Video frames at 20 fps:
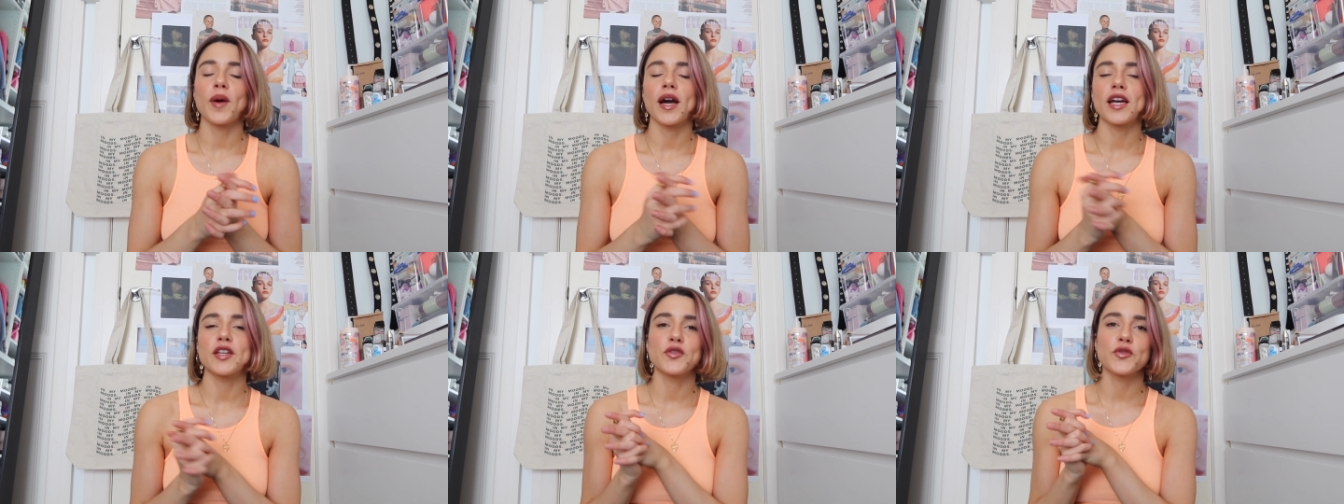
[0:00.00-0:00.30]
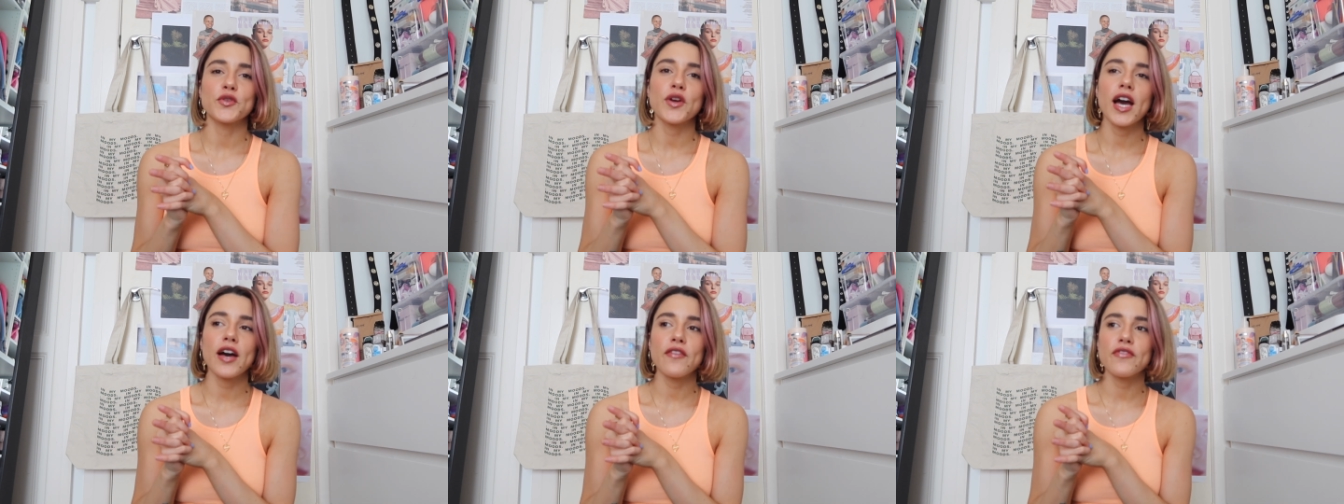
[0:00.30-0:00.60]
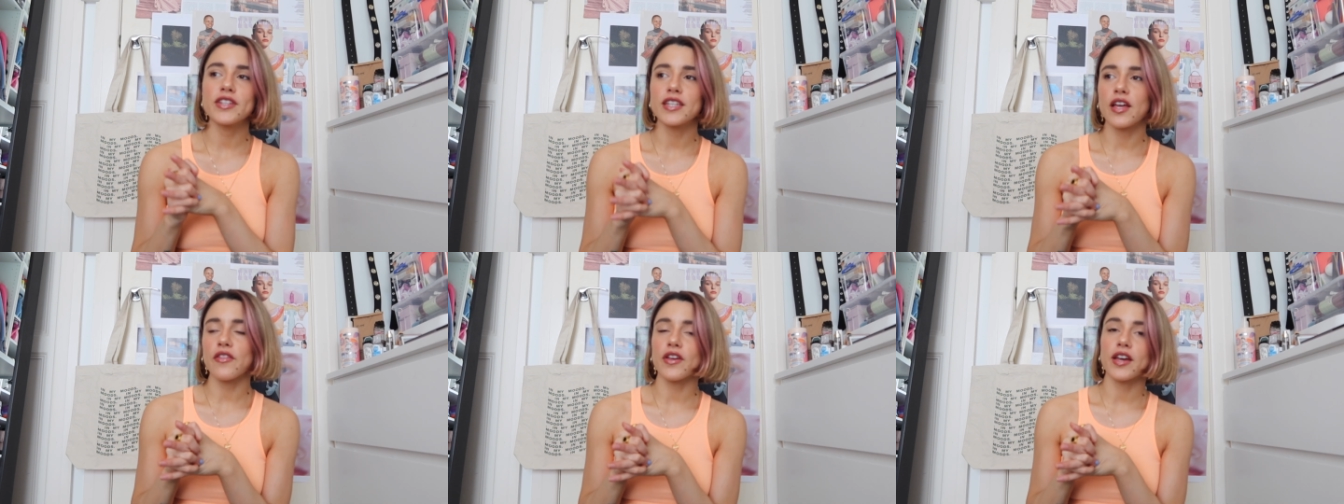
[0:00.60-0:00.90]
I do have
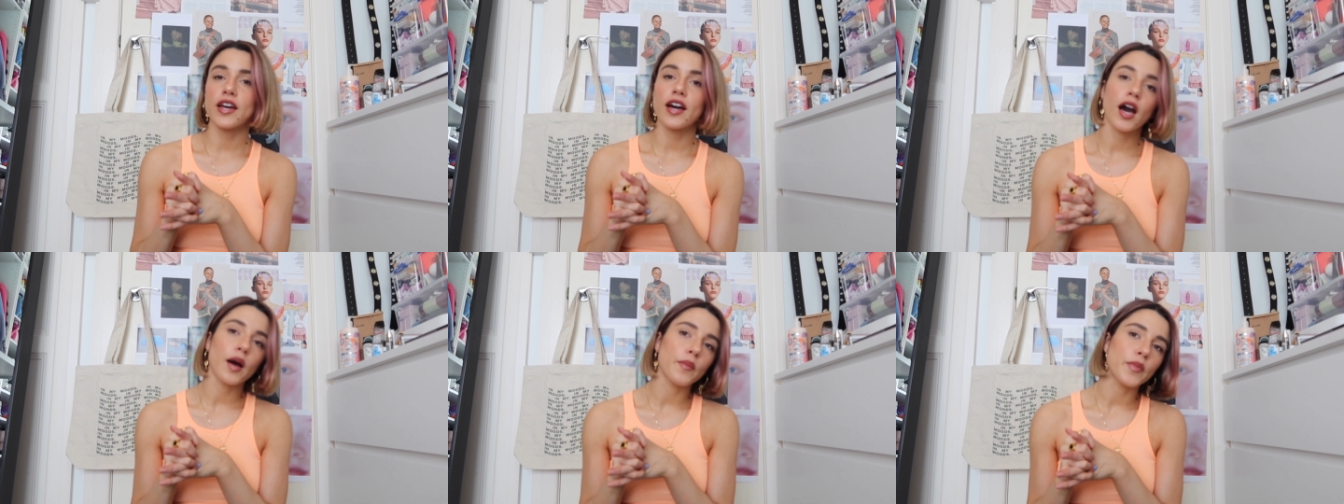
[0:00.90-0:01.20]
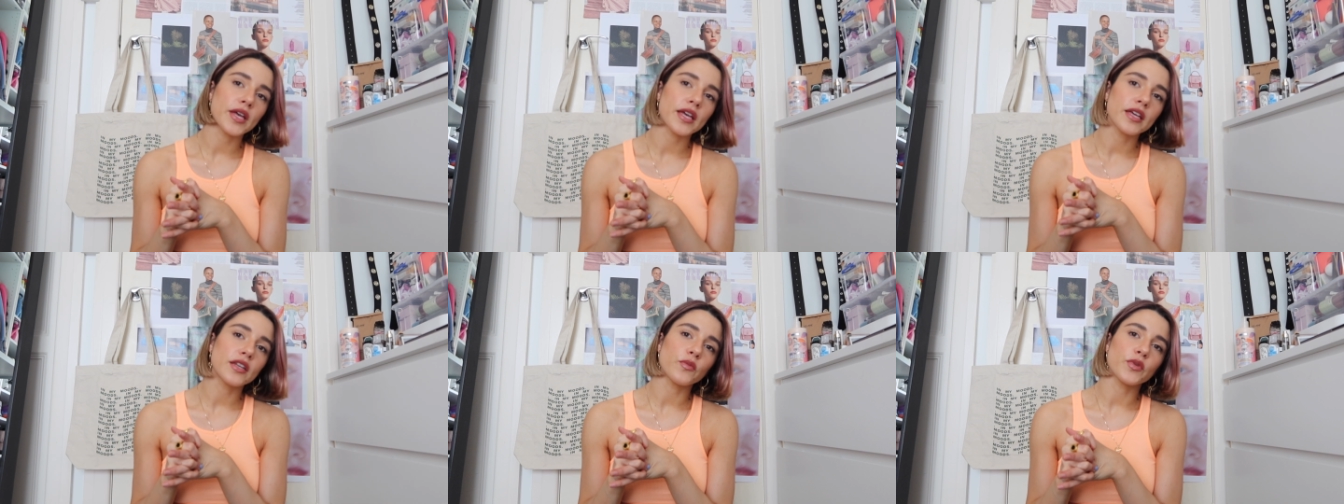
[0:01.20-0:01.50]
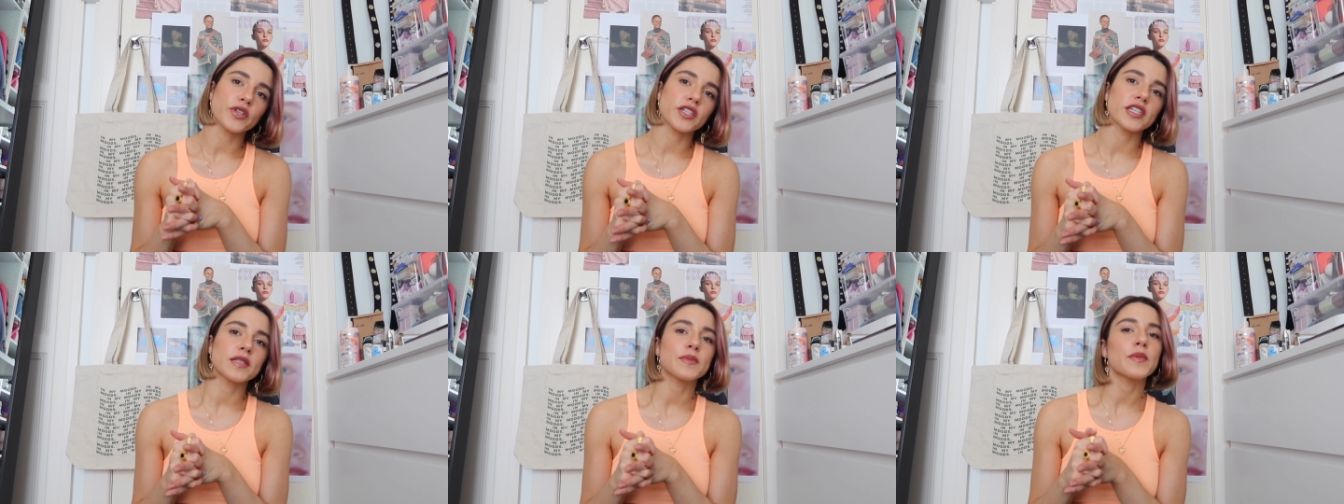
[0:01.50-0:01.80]
another cupboard
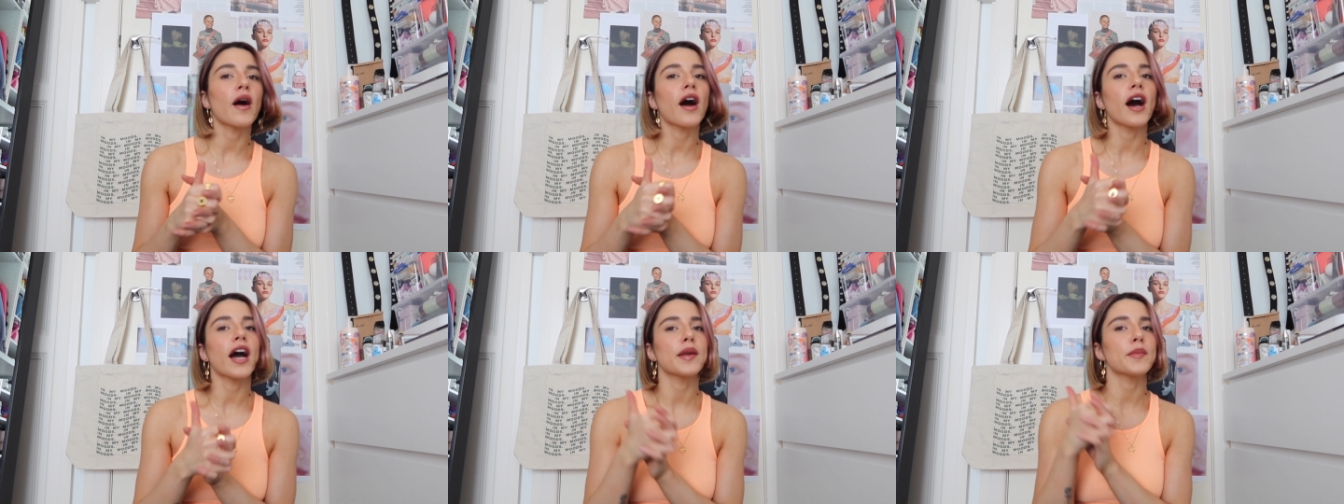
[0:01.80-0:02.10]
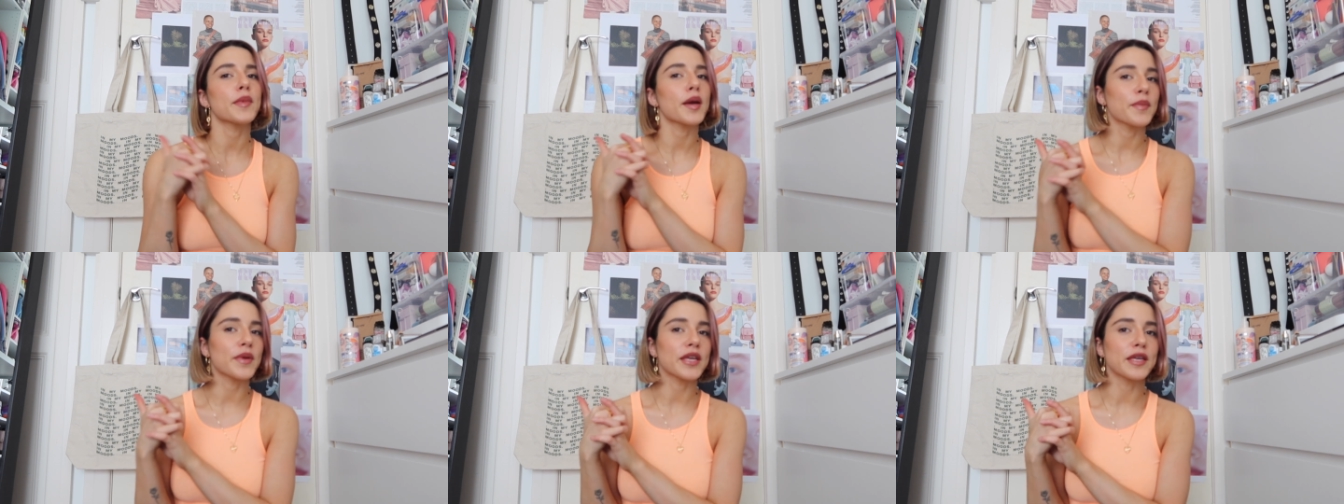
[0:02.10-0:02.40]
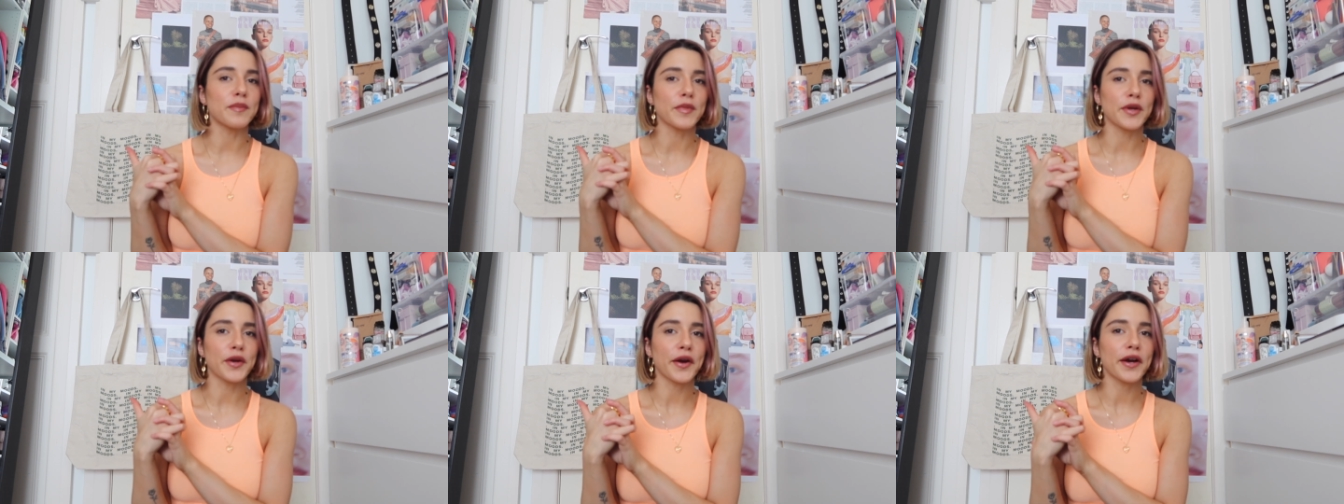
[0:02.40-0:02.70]
which is behind my
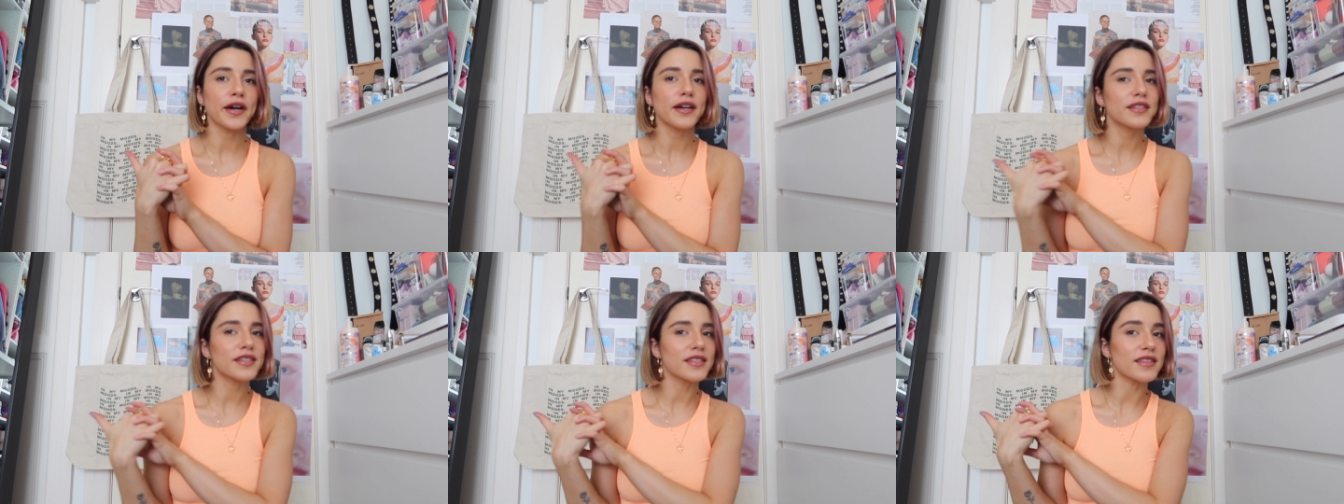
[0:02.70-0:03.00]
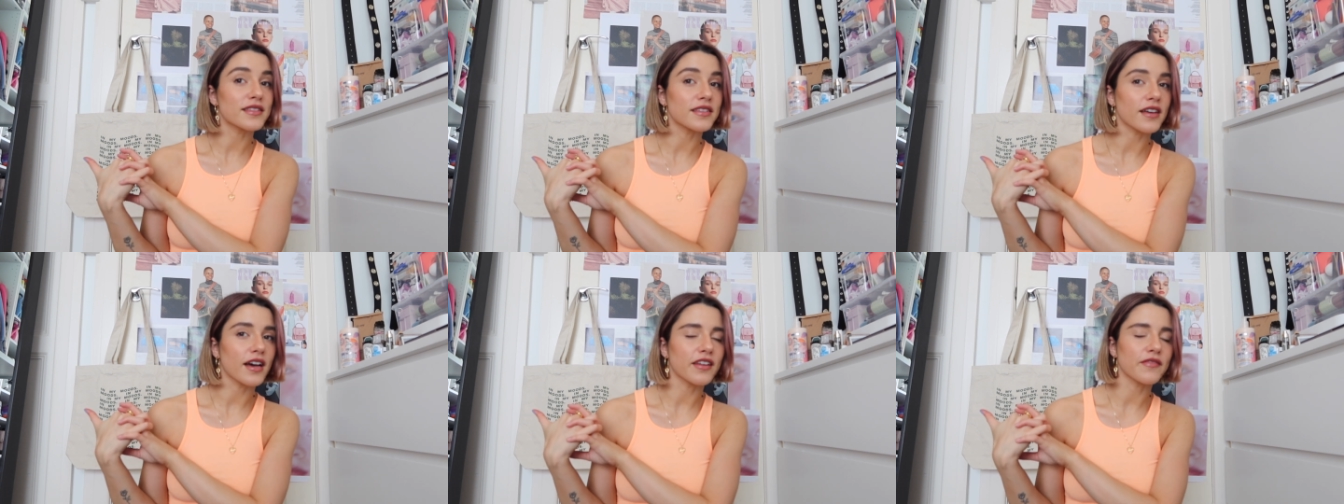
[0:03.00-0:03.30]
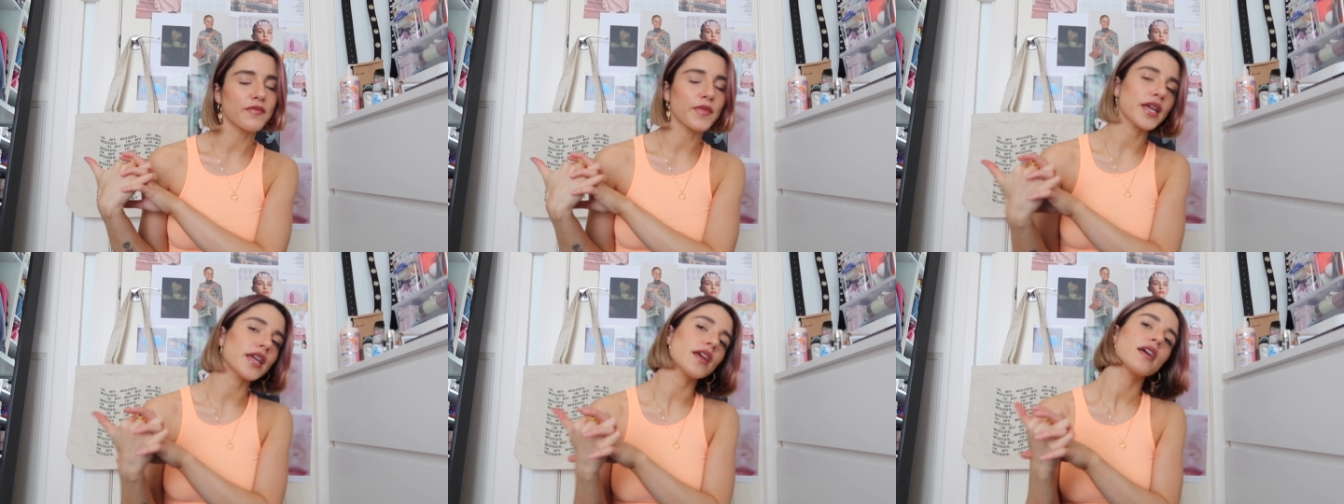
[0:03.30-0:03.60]
big mirror to the side
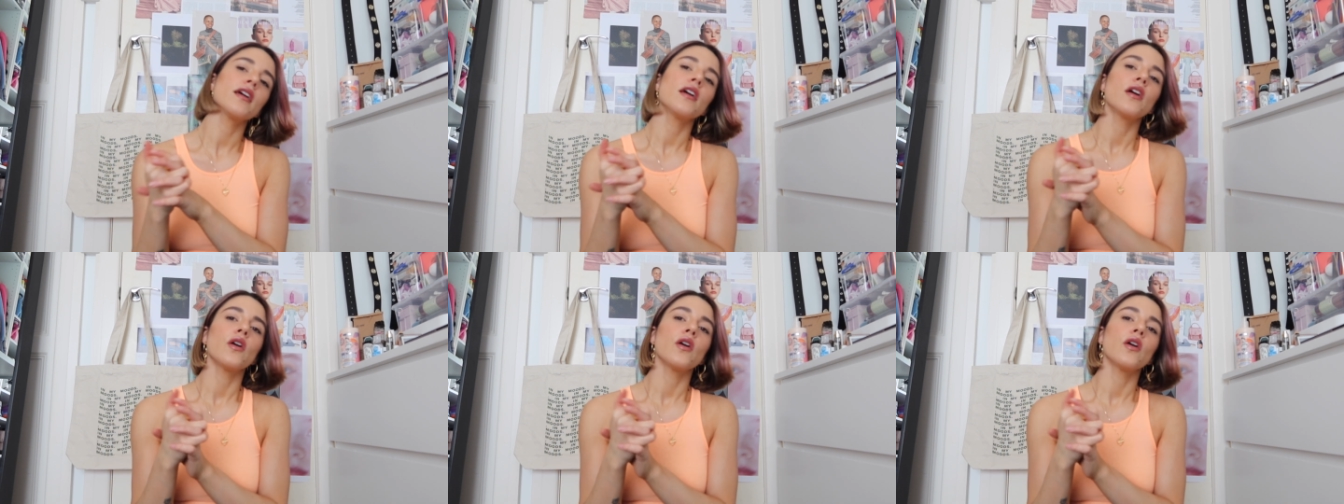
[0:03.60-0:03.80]
of me,